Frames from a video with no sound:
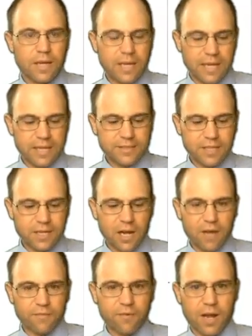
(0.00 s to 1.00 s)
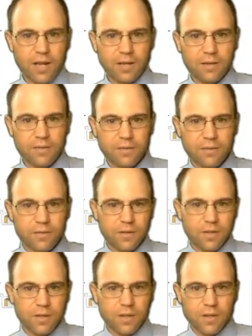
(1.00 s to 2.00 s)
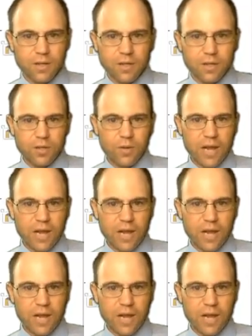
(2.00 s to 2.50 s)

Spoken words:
easy enough, right? You